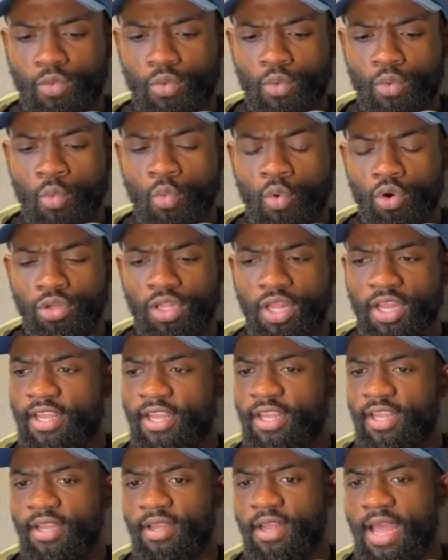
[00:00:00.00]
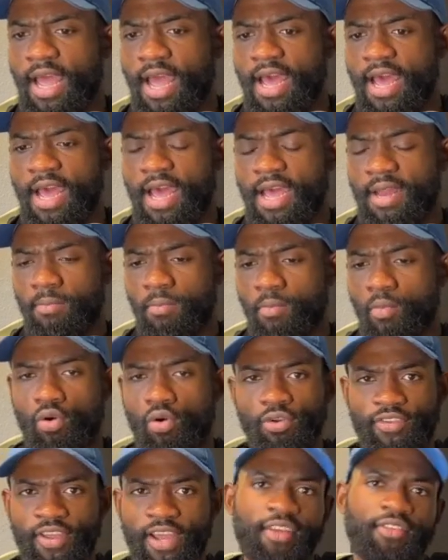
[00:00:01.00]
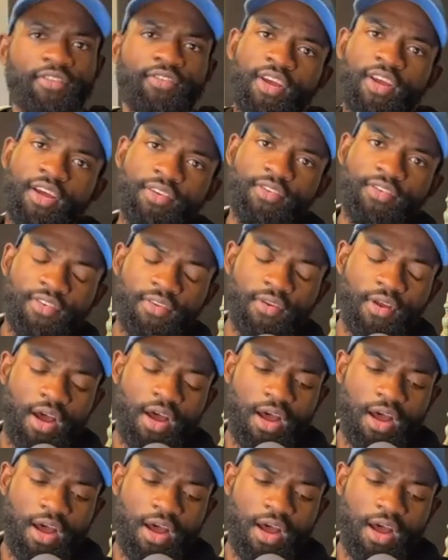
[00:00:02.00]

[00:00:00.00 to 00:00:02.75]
We're looking at more tax cuts.